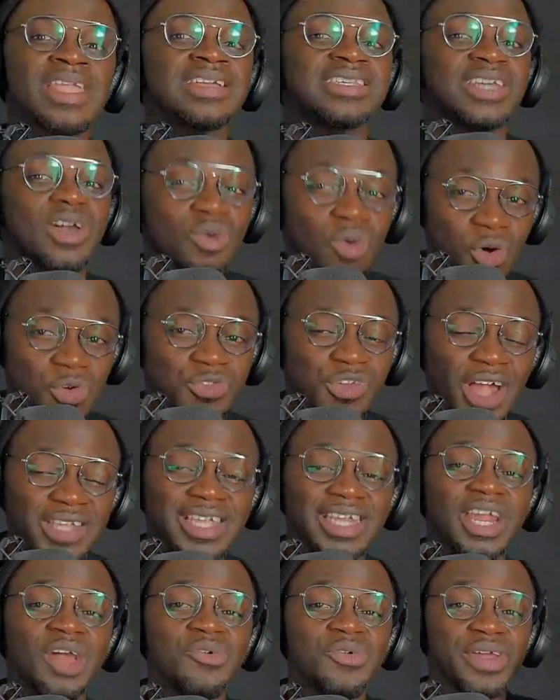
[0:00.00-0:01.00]
se
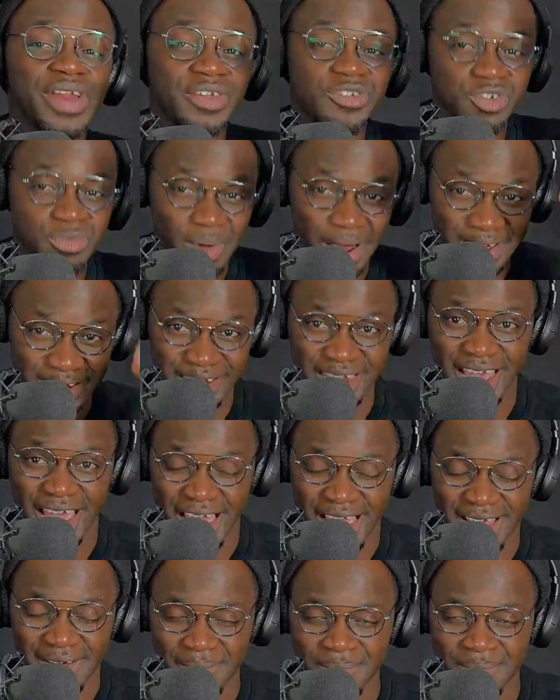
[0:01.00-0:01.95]
contractor na wie na adwuma de a